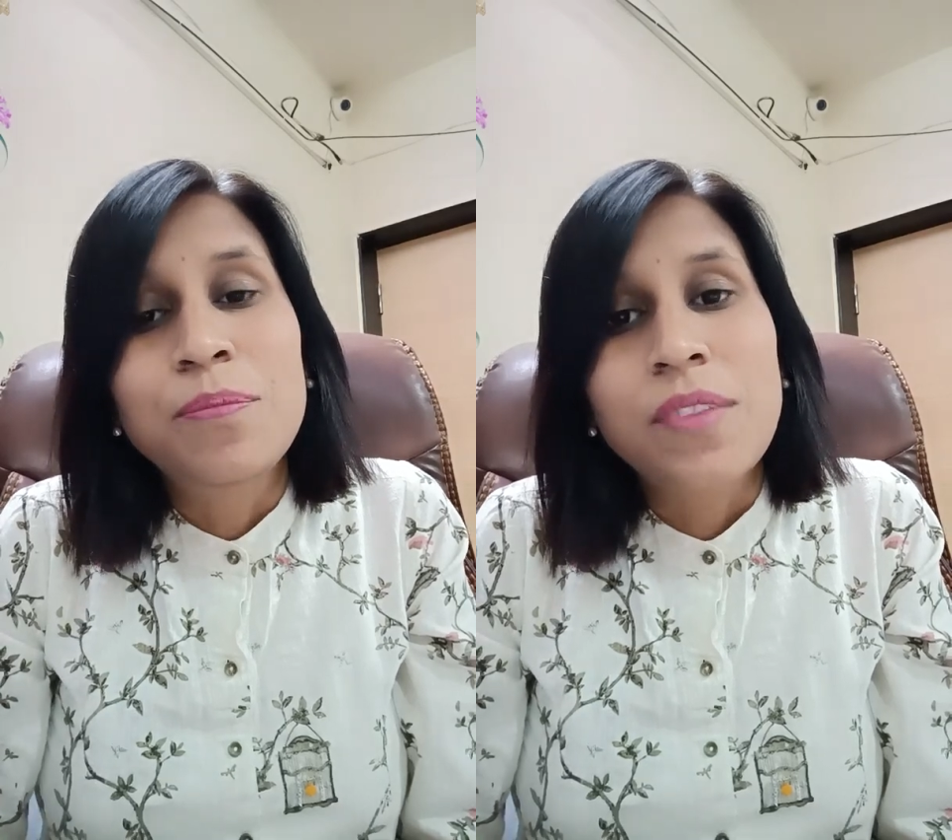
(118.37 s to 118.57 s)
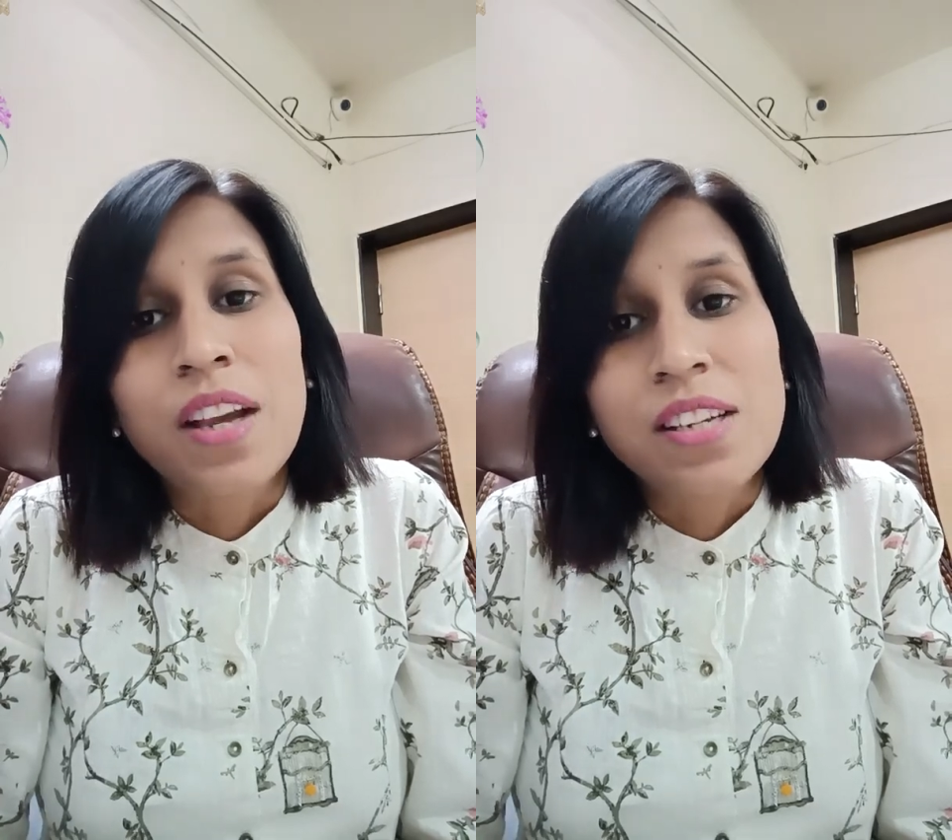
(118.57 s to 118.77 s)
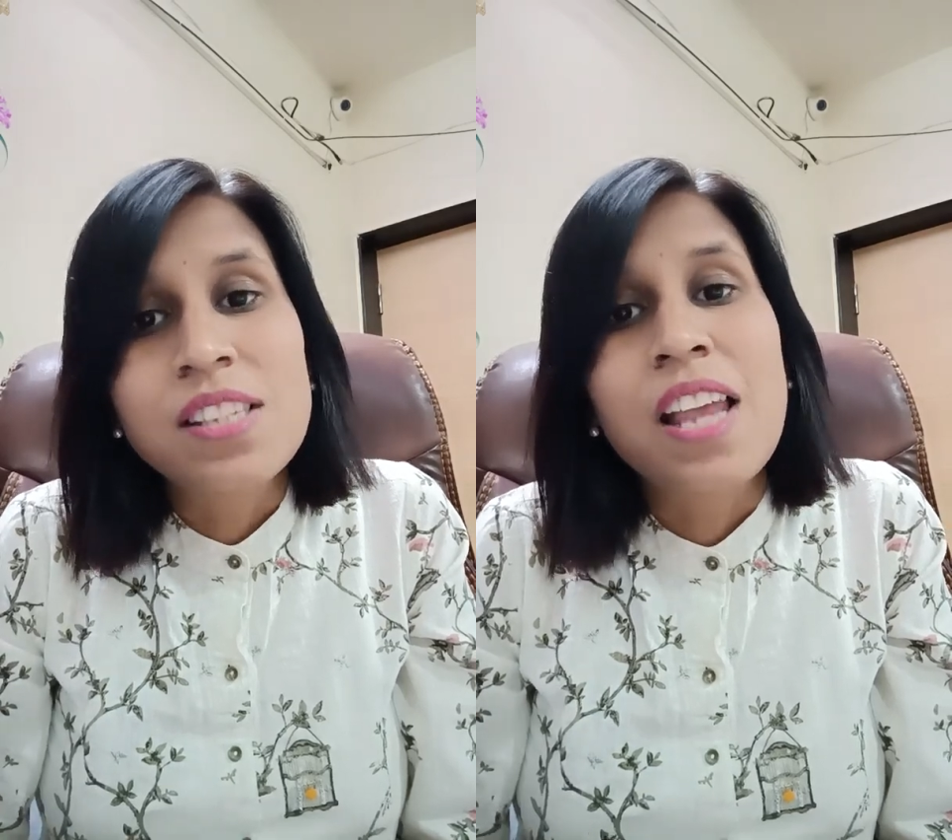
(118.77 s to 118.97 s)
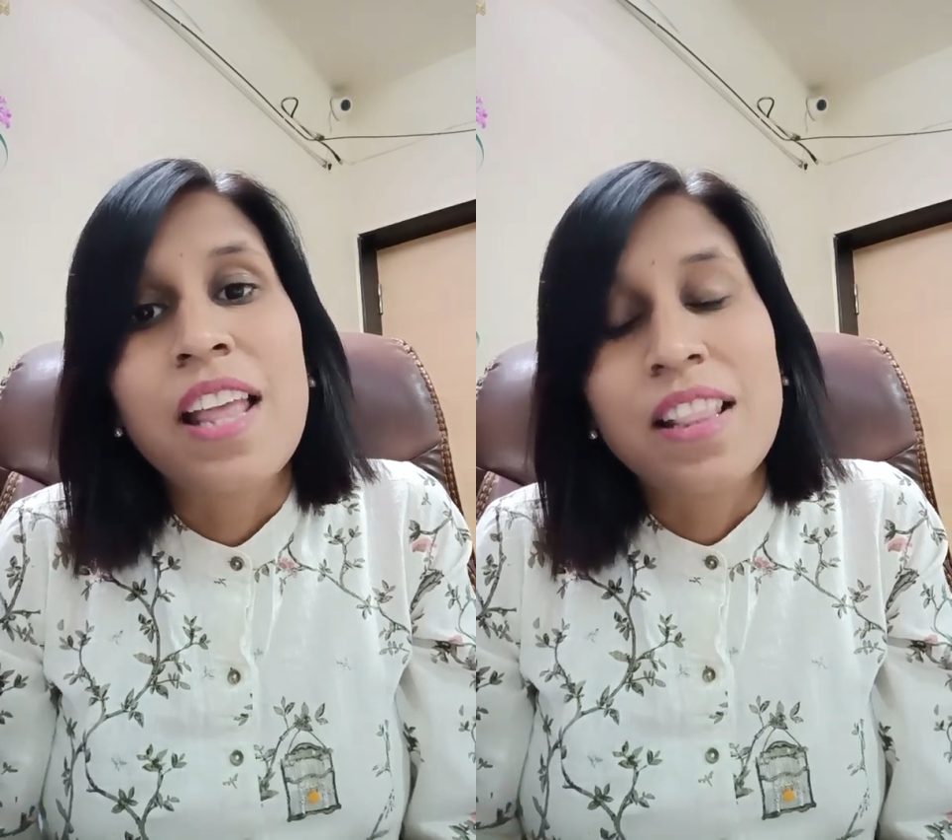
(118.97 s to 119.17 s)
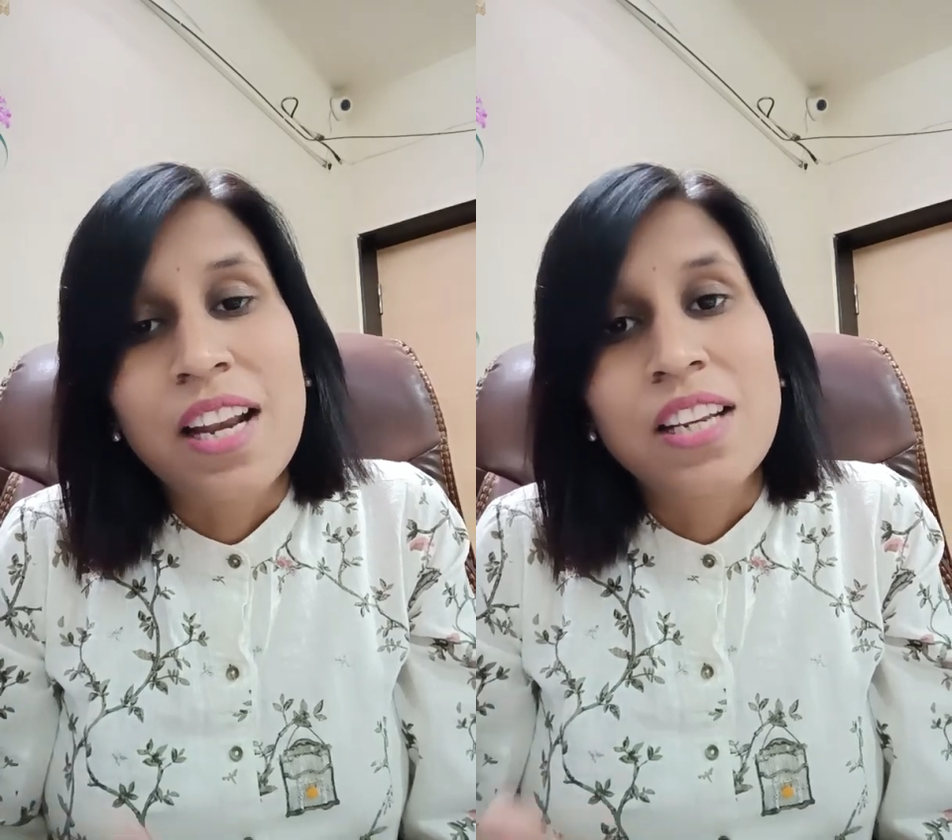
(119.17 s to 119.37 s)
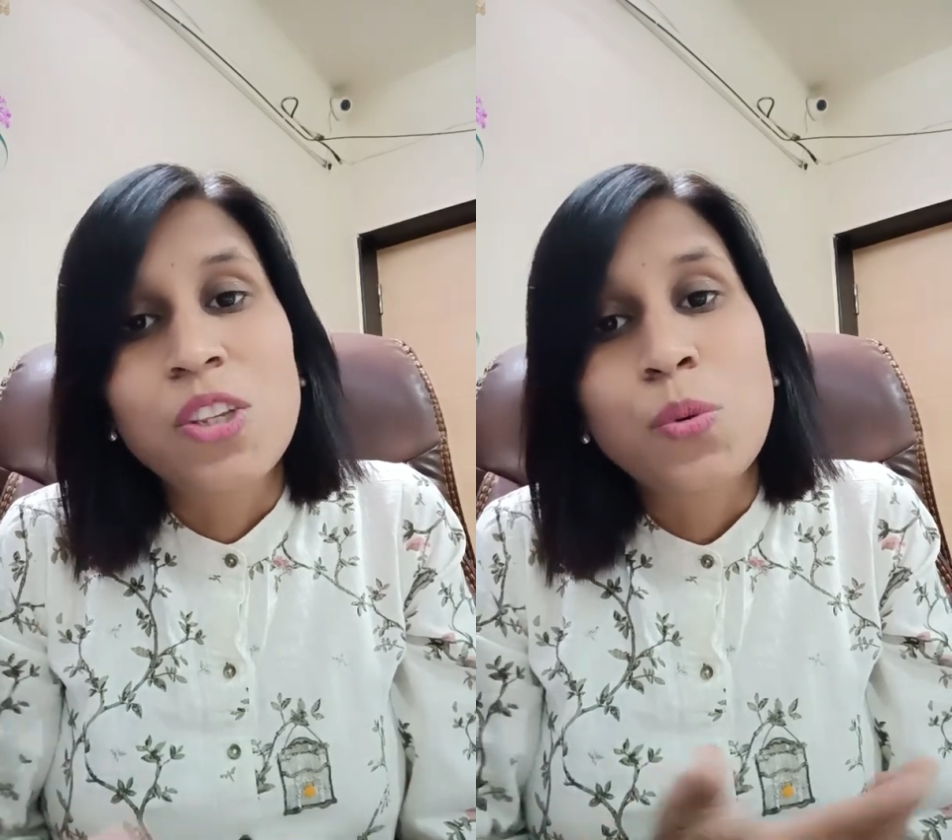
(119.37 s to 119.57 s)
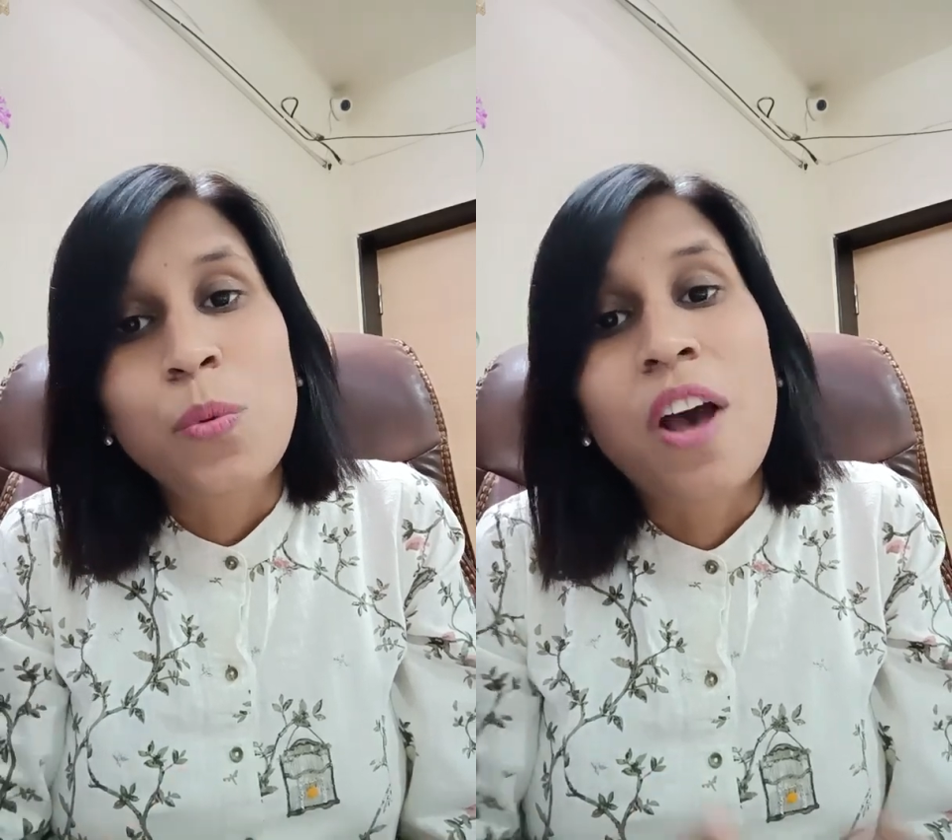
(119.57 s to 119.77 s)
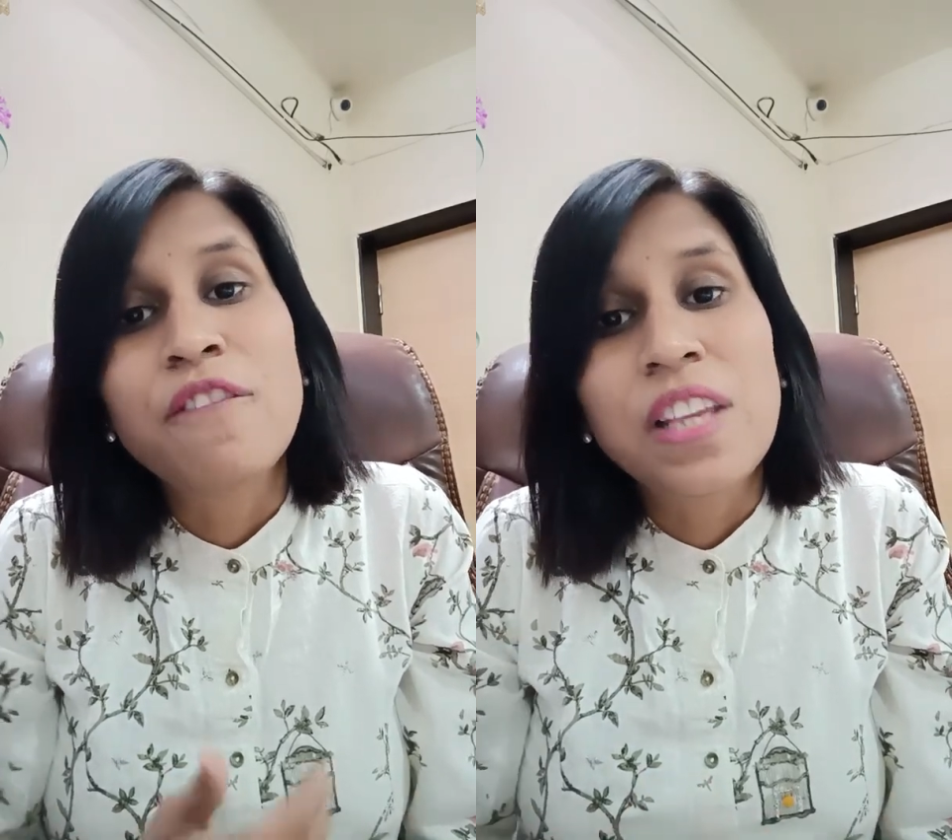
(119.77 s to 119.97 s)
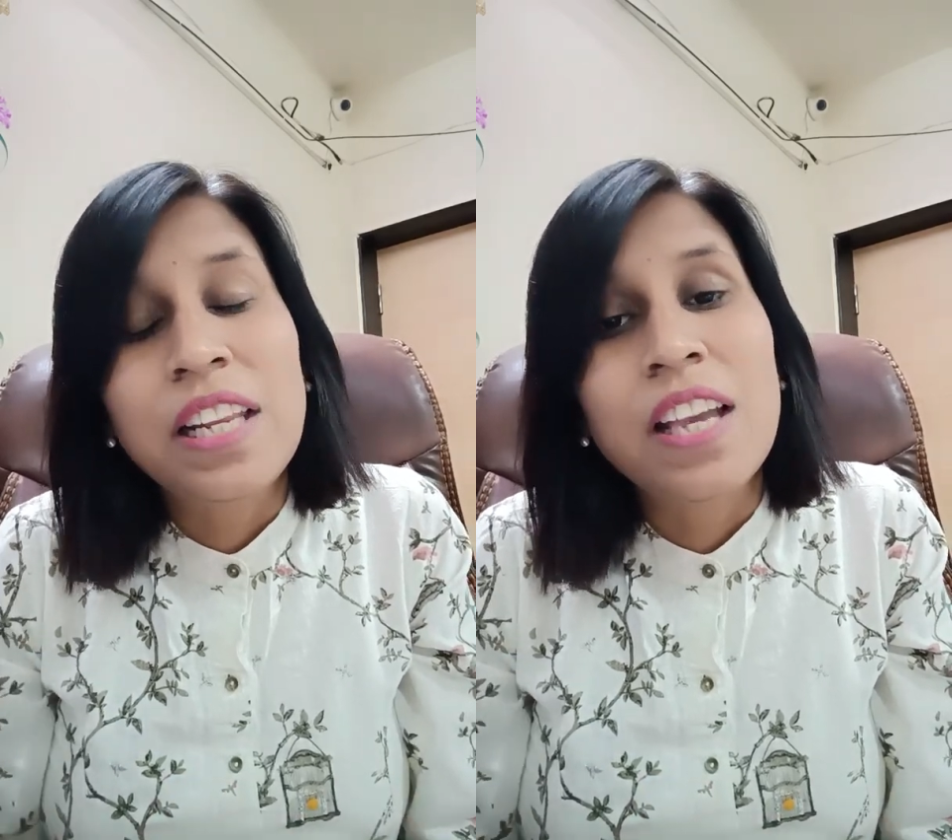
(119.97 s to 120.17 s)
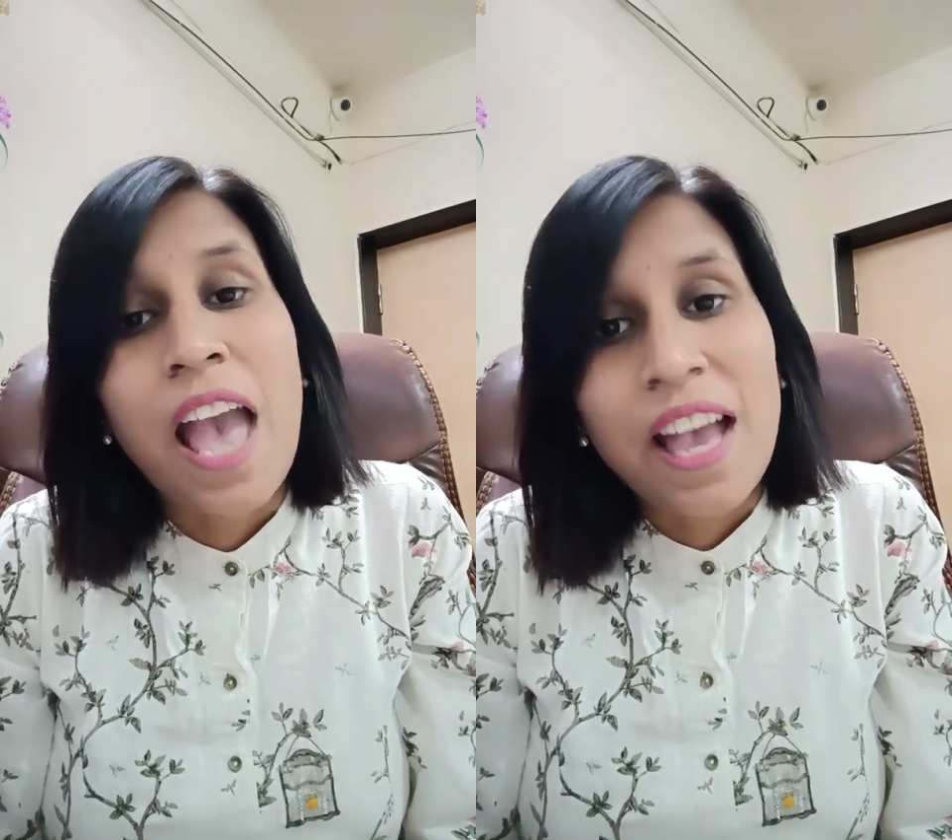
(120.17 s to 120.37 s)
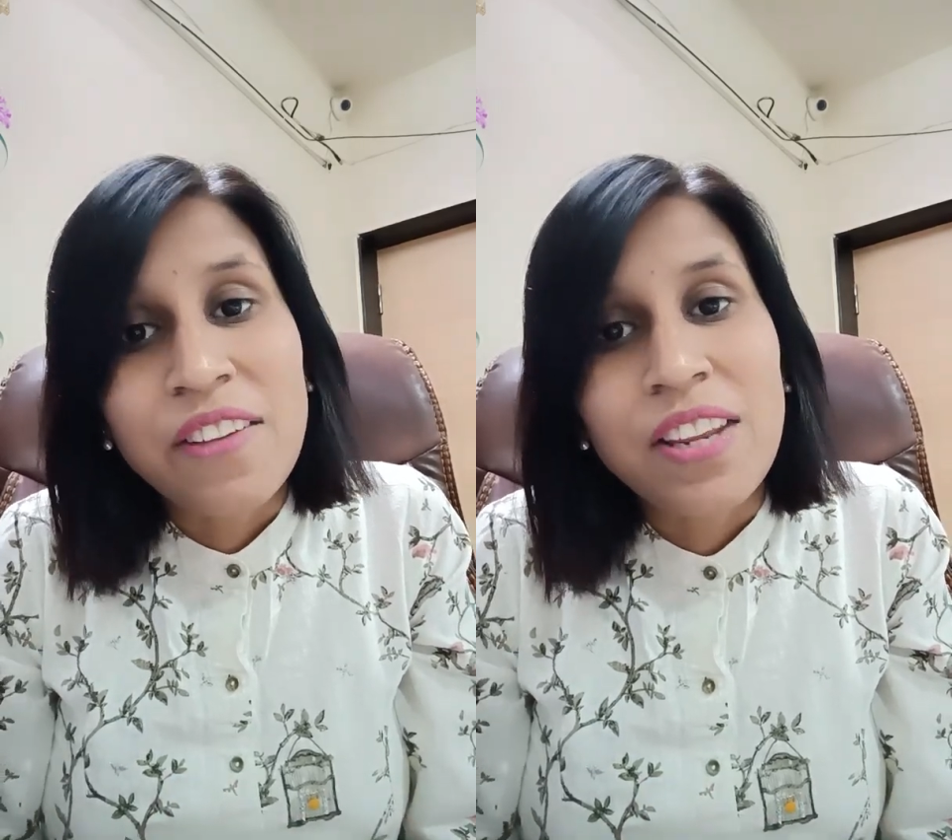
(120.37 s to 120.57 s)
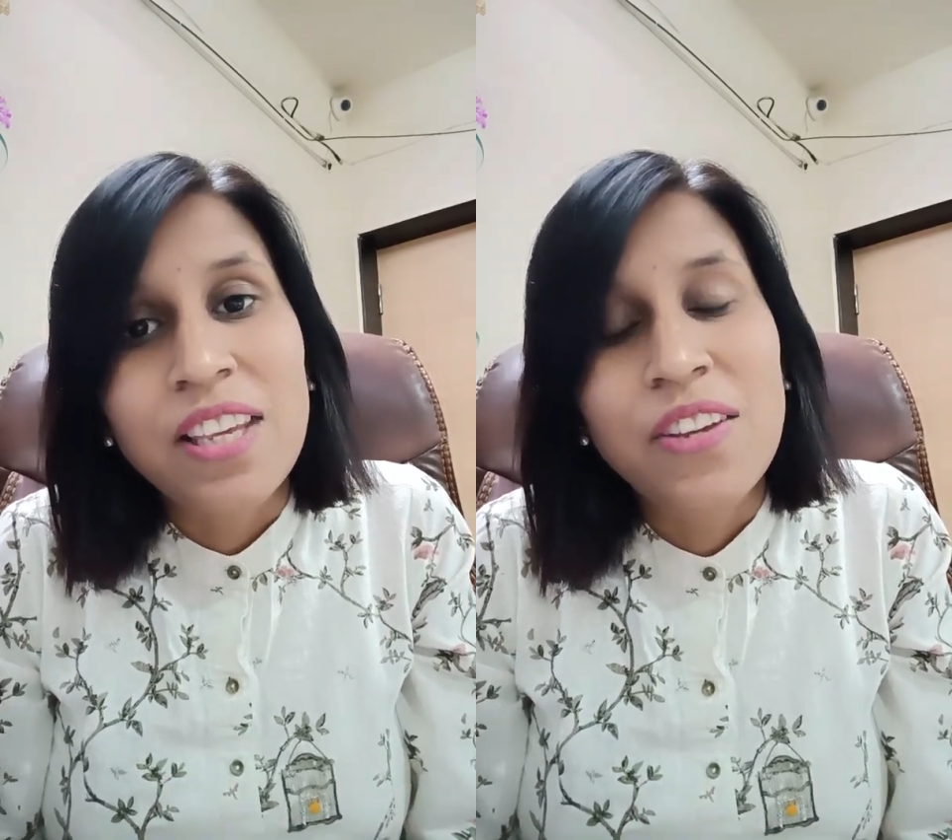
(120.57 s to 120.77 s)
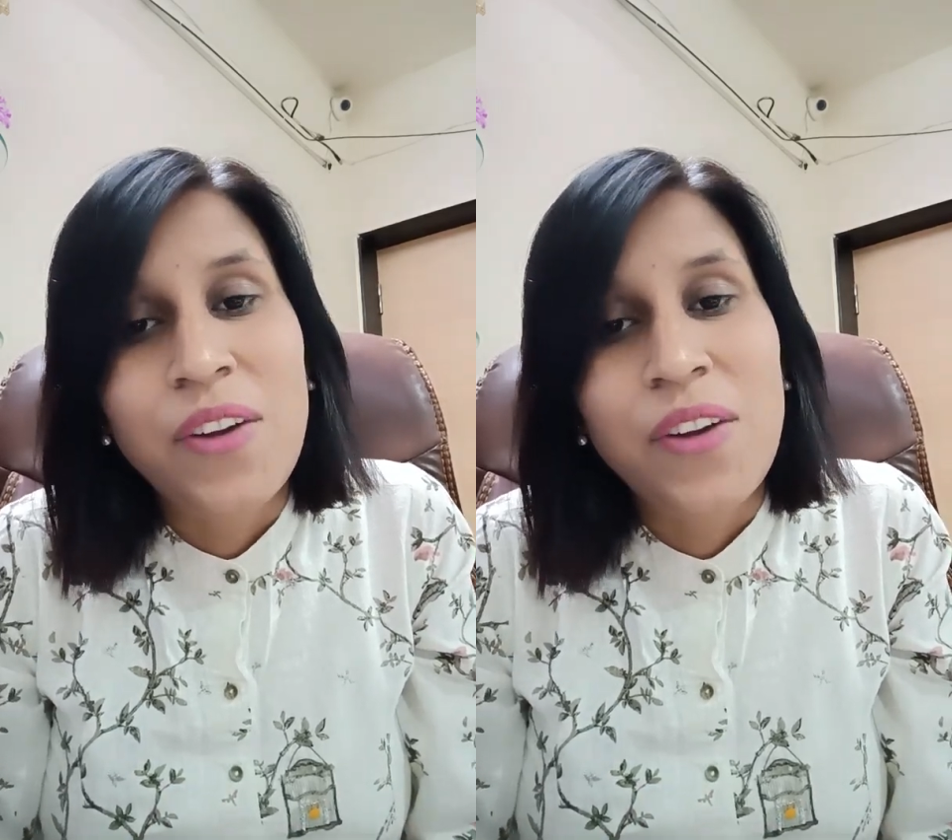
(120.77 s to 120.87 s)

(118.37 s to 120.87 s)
understand that you are feeling angry